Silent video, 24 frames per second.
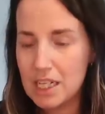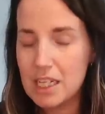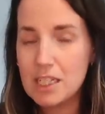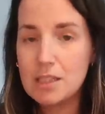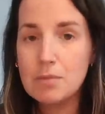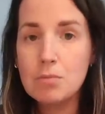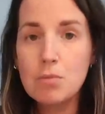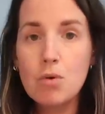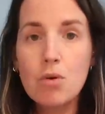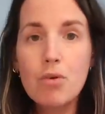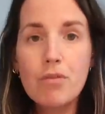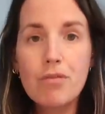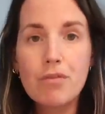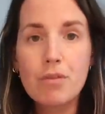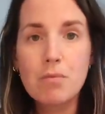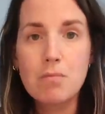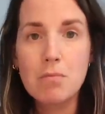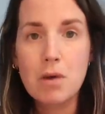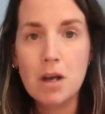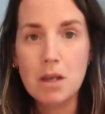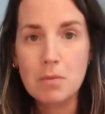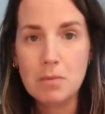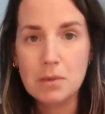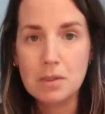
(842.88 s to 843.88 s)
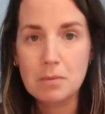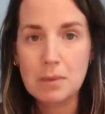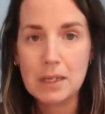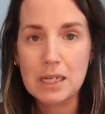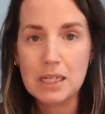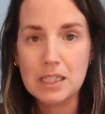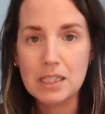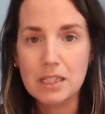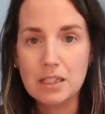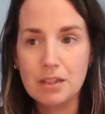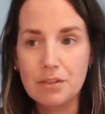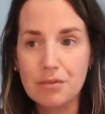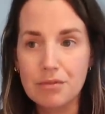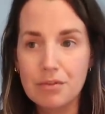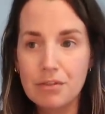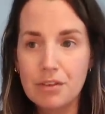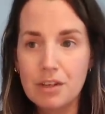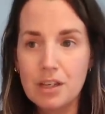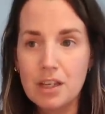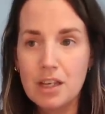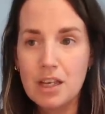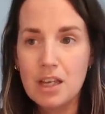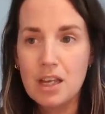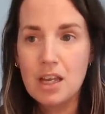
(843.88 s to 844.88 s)
is more from my perspective
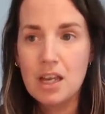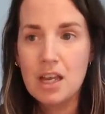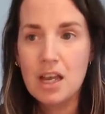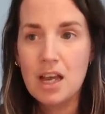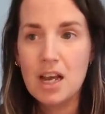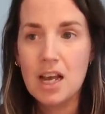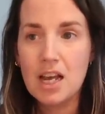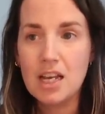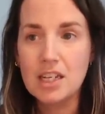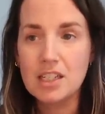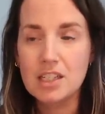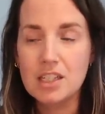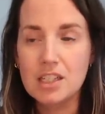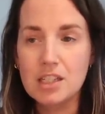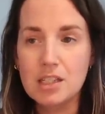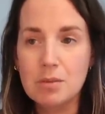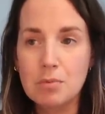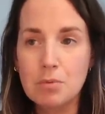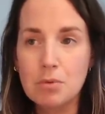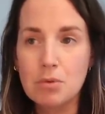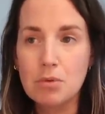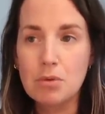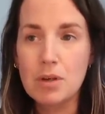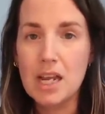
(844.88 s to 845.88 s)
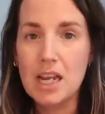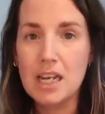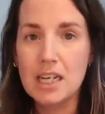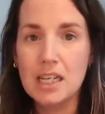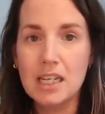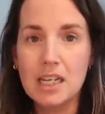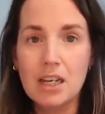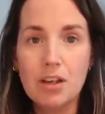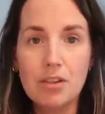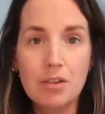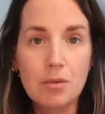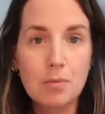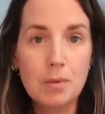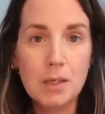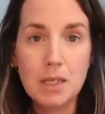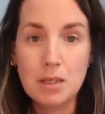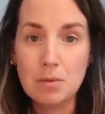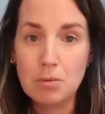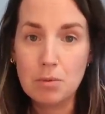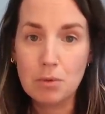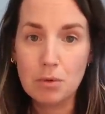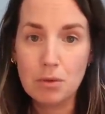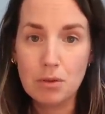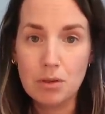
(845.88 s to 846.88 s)
and to support any other
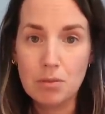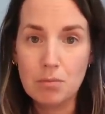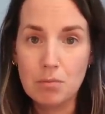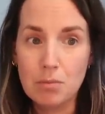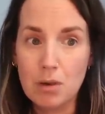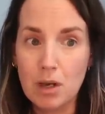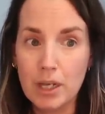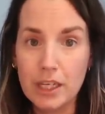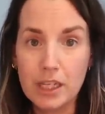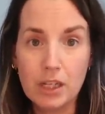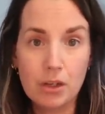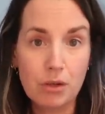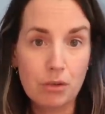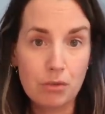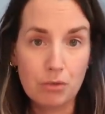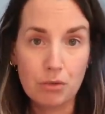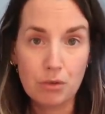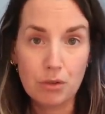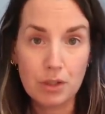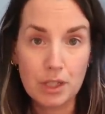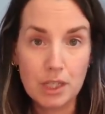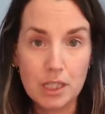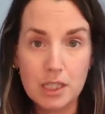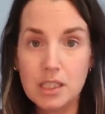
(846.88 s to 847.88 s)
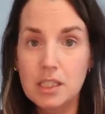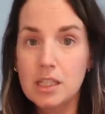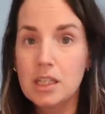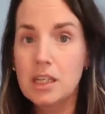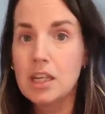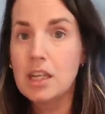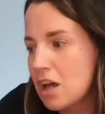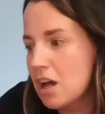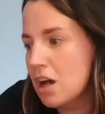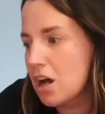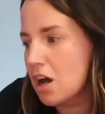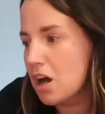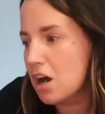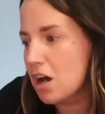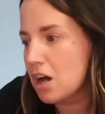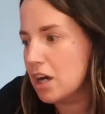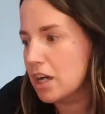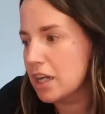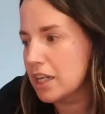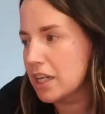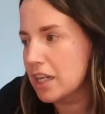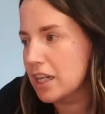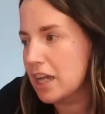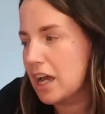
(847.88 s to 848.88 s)
people that might go through this.
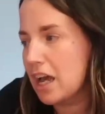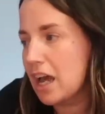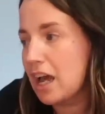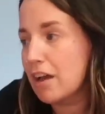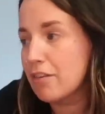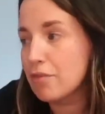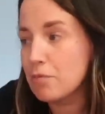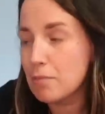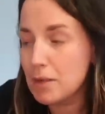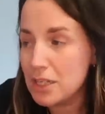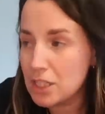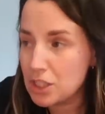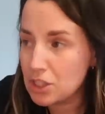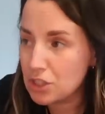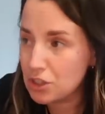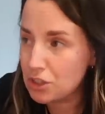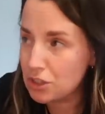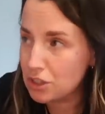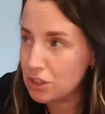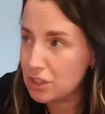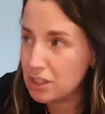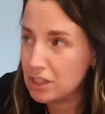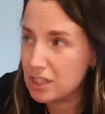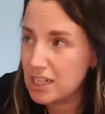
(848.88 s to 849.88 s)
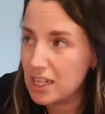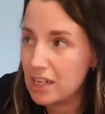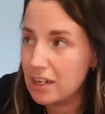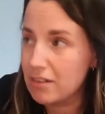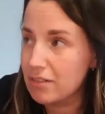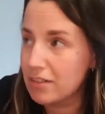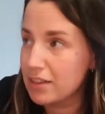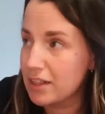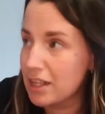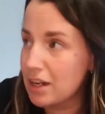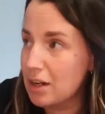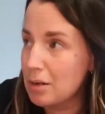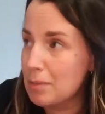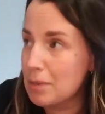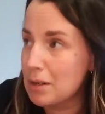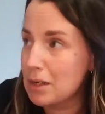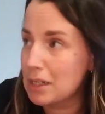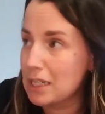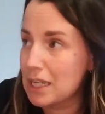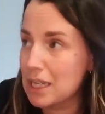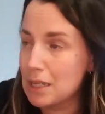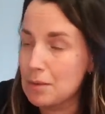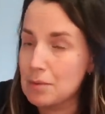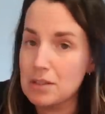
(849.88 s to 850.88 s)
I have mentioned here and there
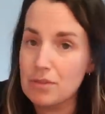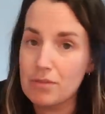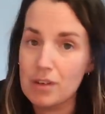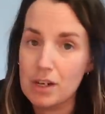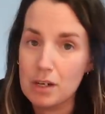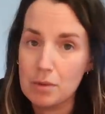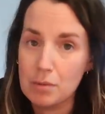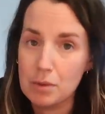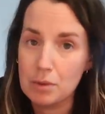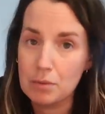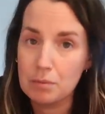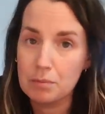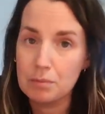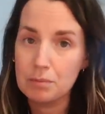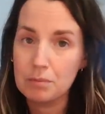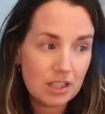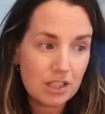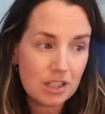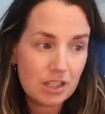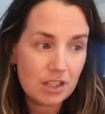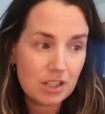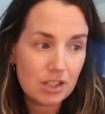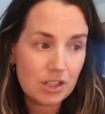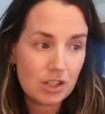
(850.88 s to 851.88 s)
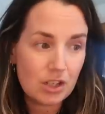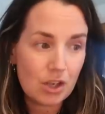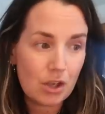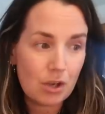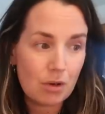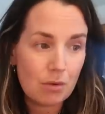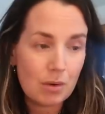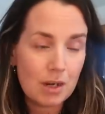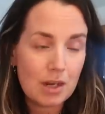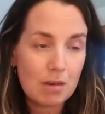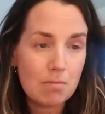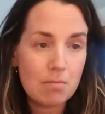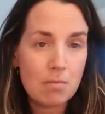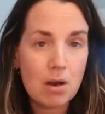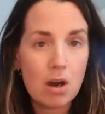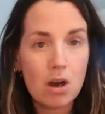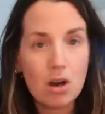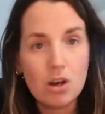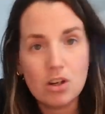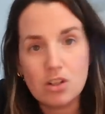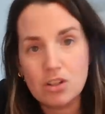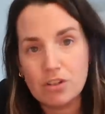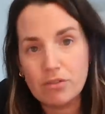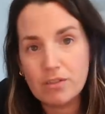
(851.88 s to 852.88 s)
about Gabe's development. So in
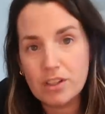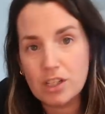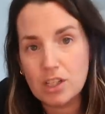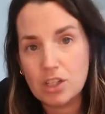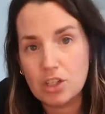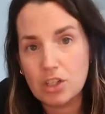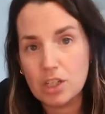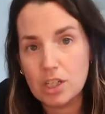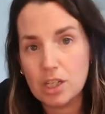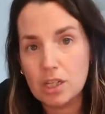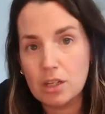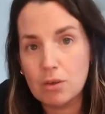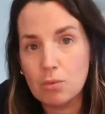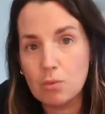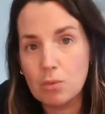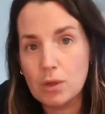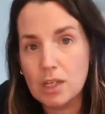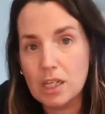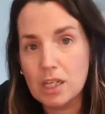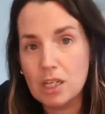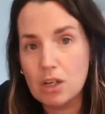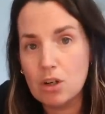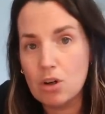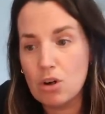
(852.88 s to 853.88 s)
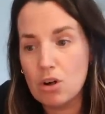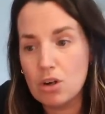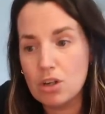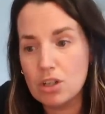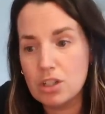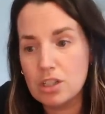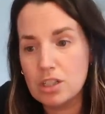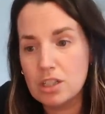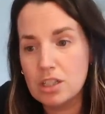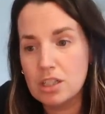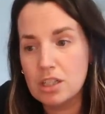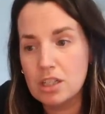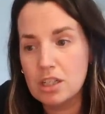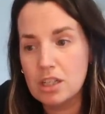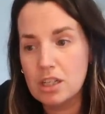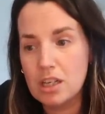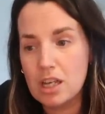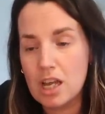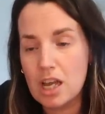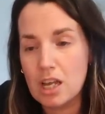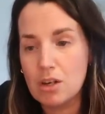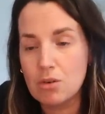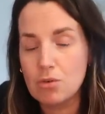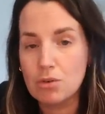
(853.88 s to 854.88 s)
March of this year, we got
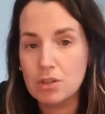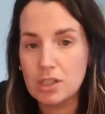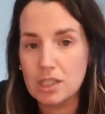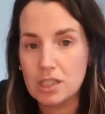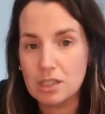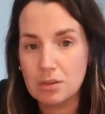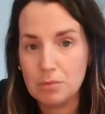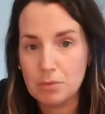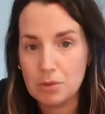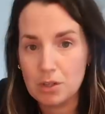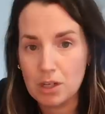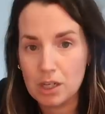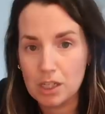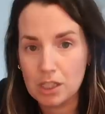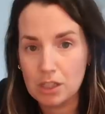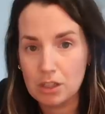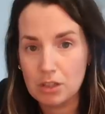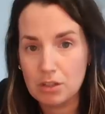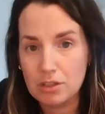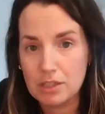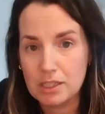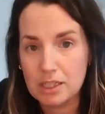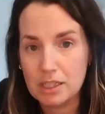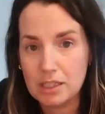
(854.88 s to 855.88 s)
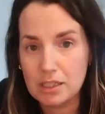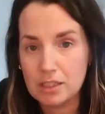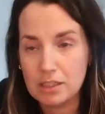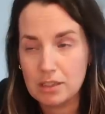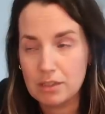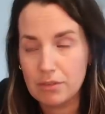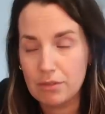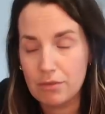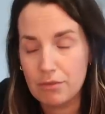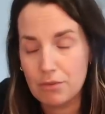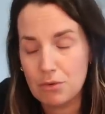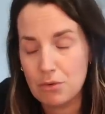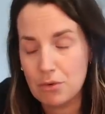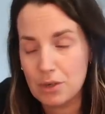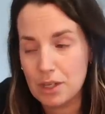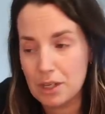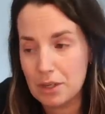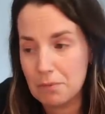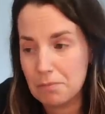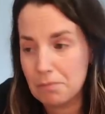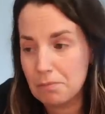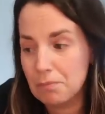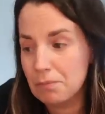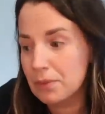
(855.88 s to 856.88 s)
an autism diagnosis for
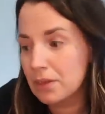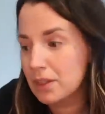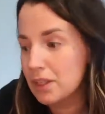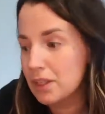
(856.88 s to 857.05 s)
him.